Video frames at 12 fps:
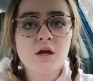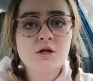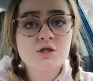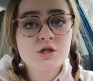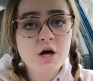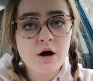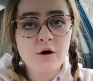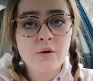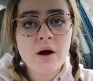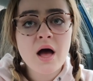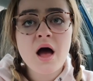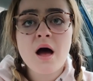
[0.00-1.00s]
So
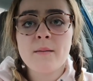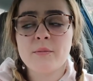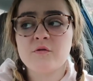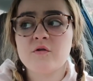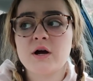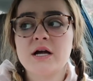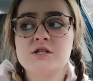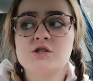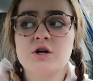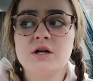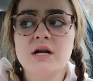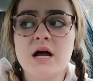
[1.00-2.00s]
before I get
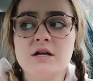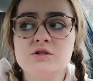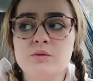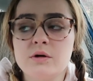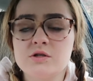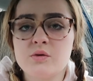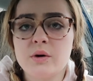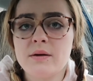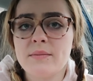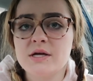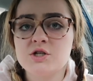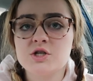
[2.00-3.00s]
started, I do also want
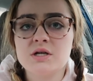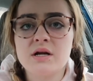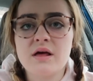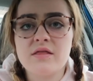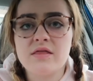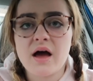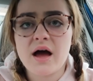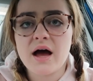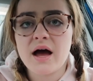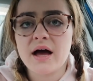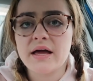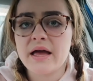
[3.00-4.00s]
to mention that
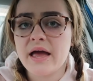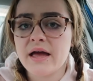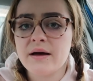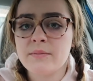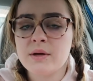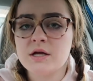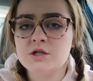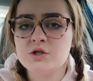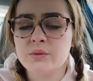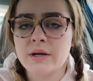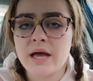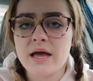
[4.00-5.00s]
I am
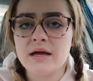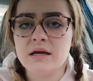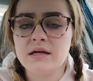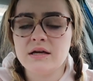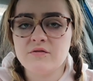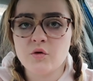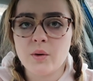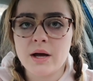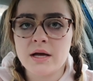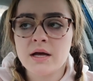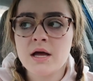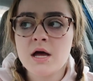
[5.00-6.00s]
doing a
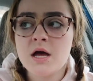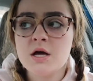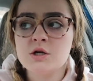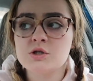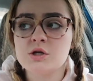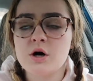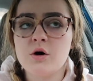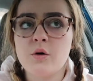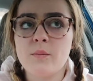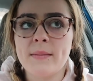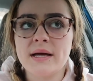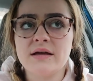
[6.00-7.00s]
giveaway. So
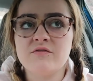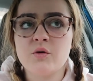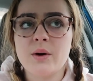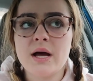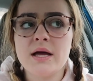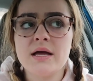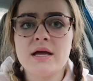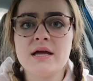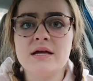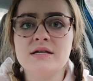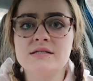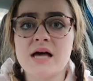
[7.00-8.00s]
my giveaway
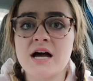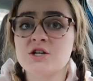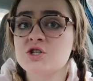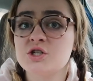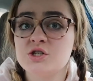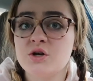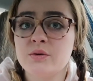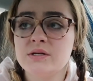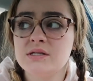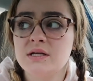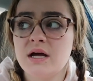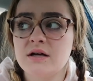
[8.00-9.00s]
is actually so
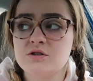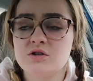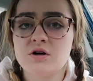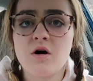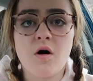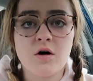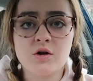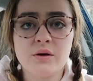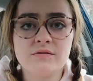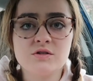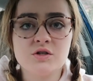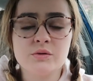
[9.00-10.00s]
easy to enter. All you
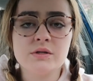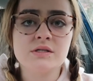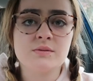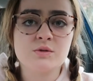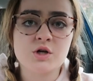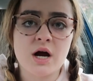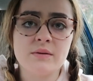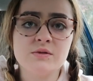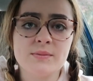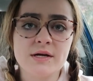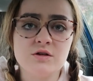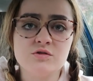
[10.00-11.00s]
have to do is subscribe
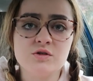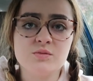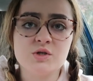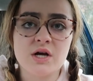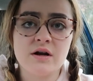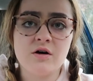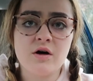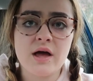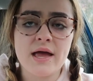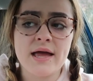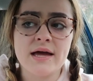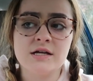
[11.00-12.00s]
to my YouTube channel
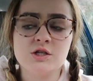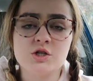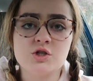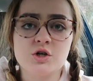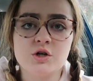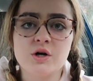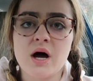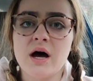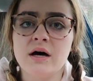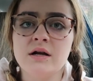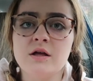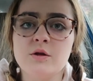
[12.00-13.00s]
and turn
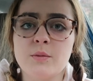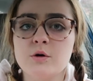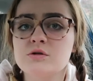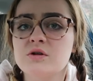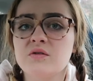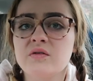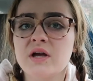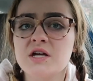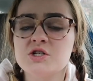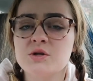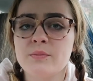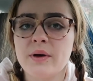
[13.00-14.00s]
on the post
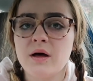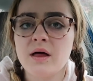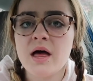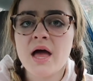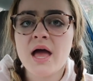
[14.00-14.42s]
notification bell.